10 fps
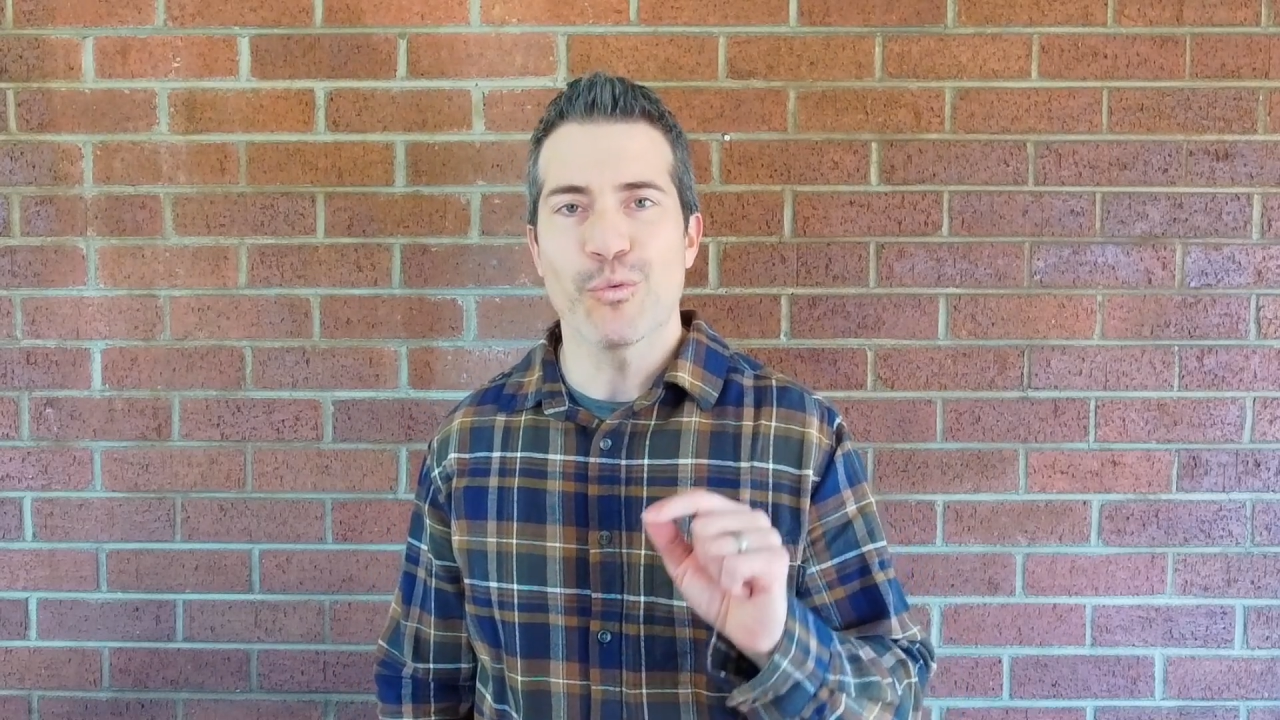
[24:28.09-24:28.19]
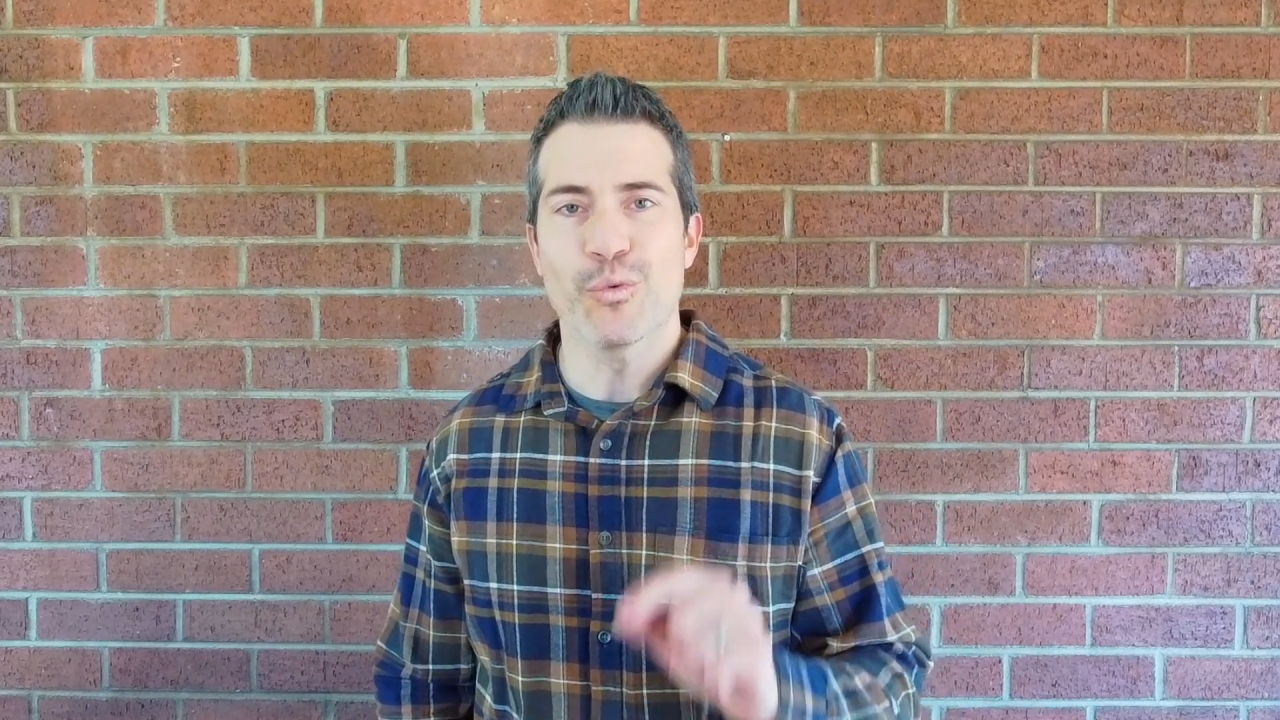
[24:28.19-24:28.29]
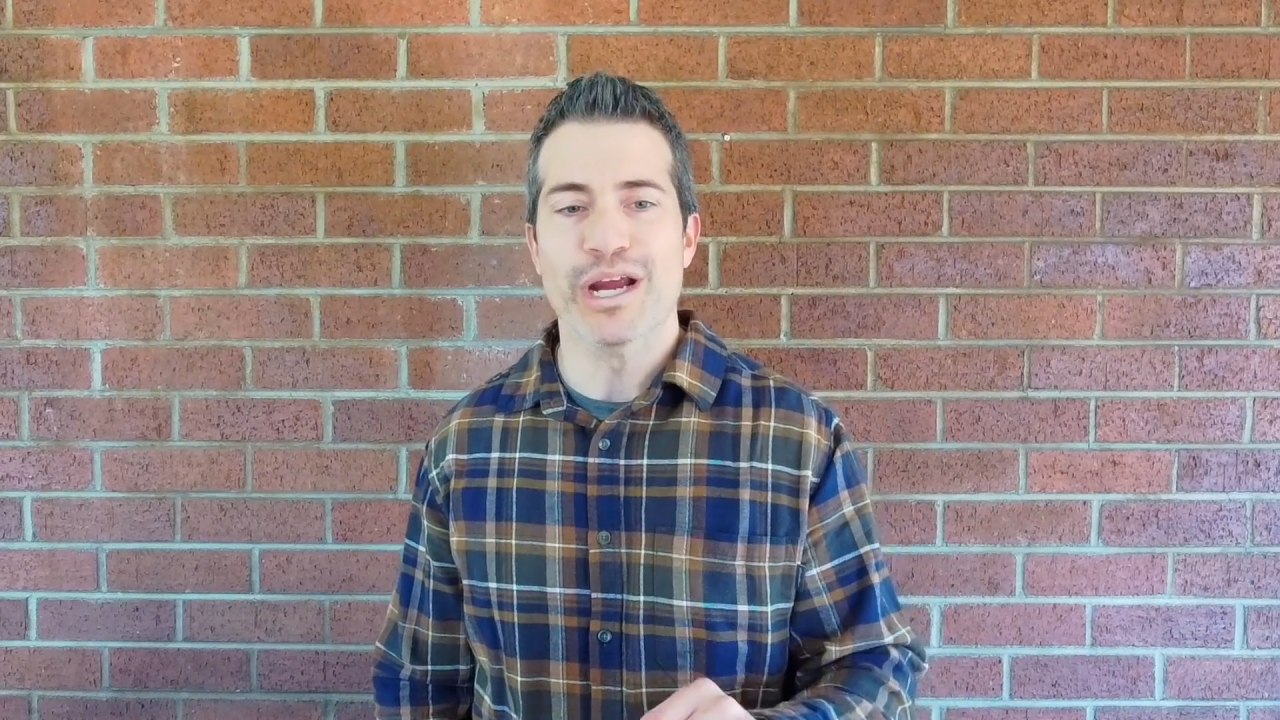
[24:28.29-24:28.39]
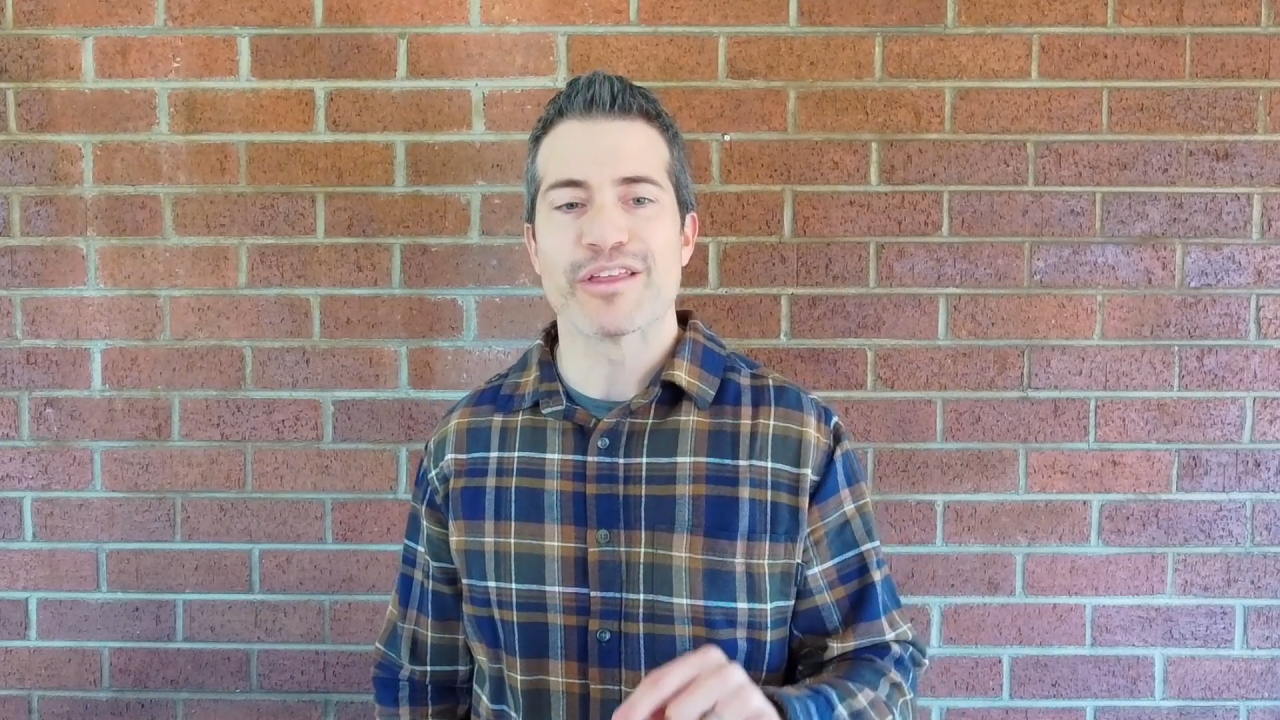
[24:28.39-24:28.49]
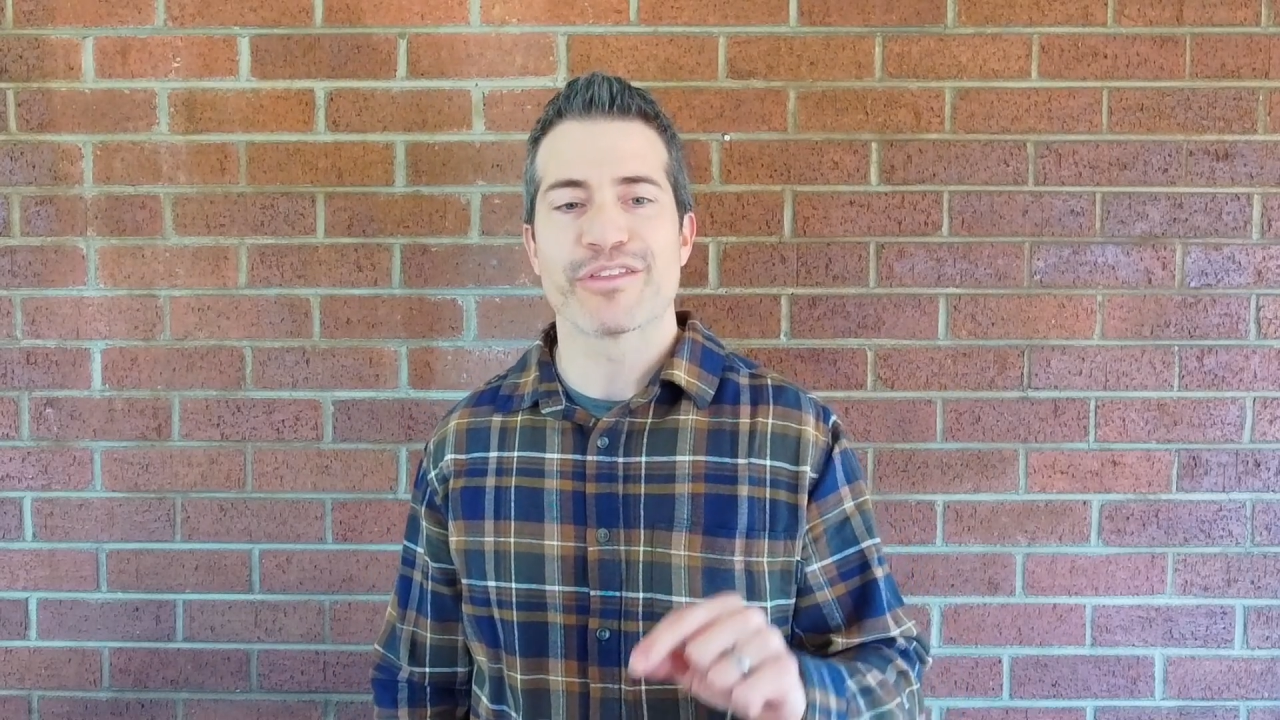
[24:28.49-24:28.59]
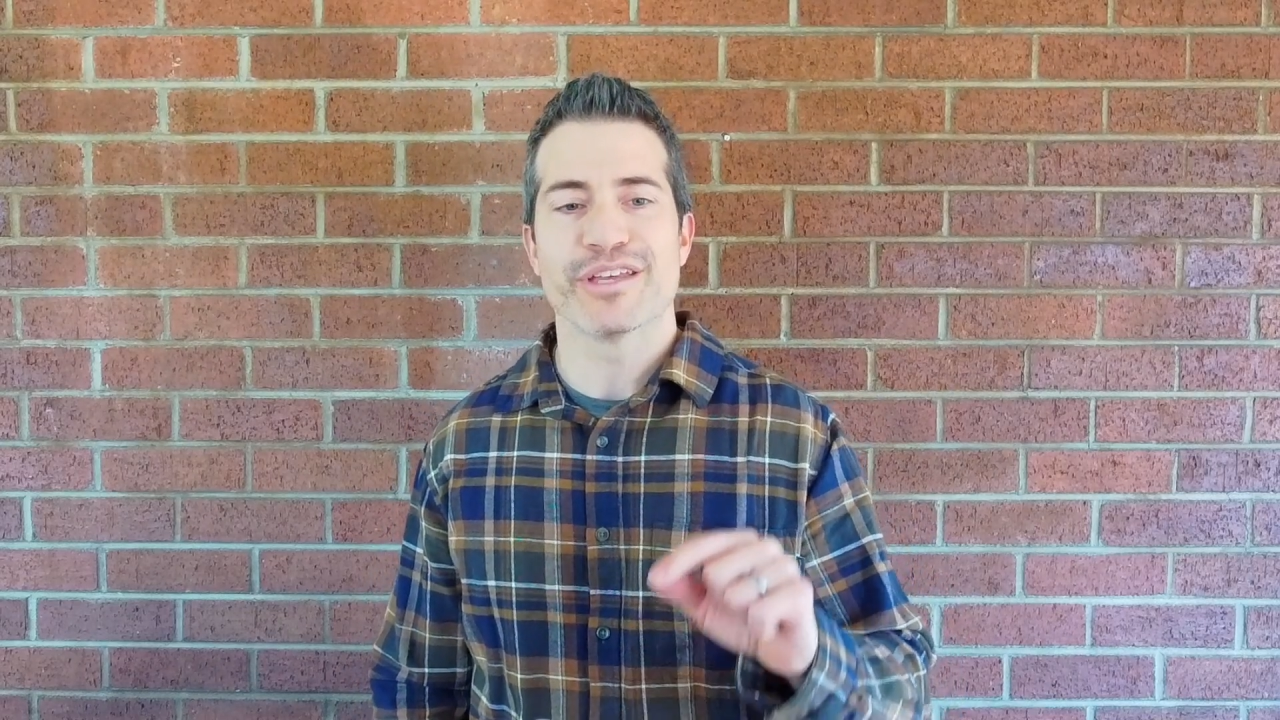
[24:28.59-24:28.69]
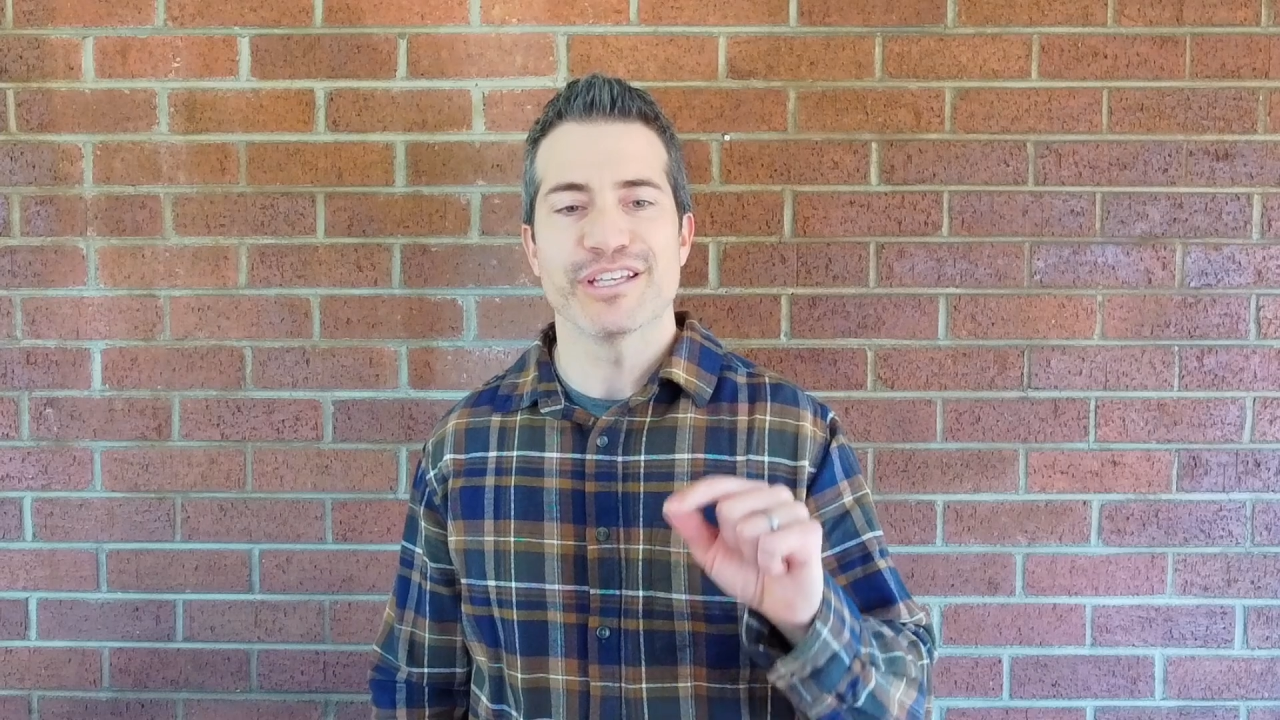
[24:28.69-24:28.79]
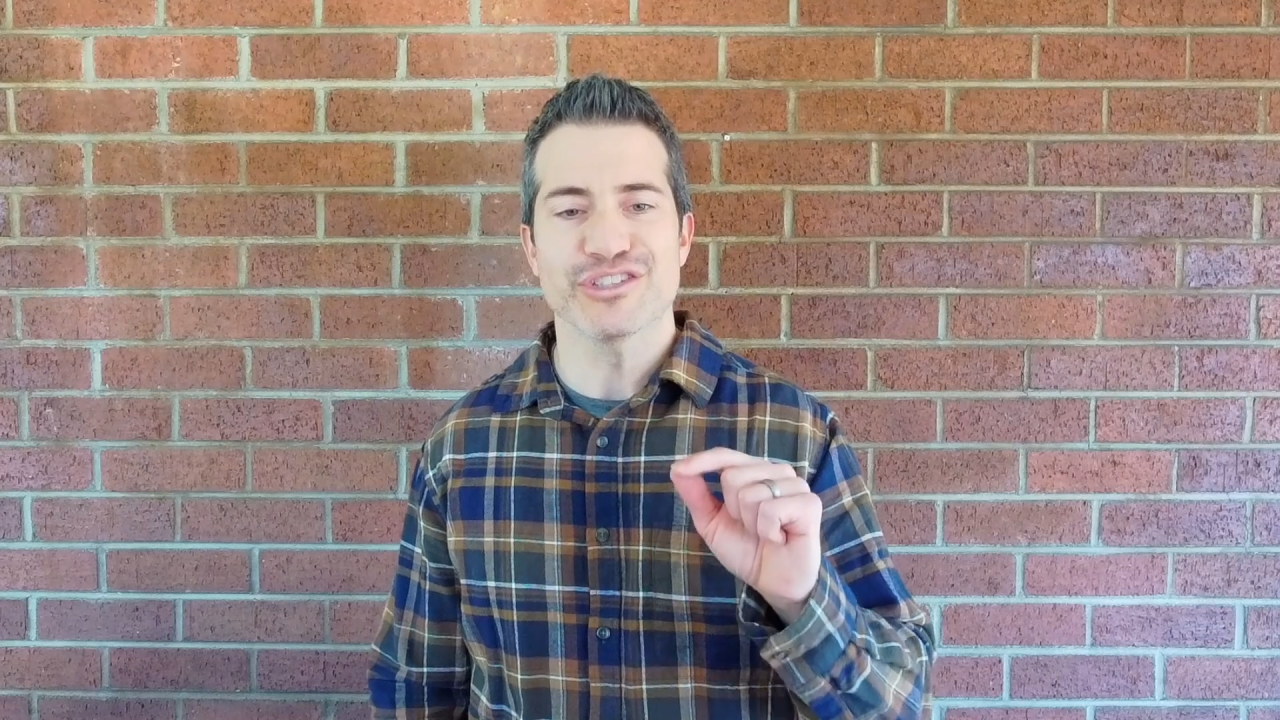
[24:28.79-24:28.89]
with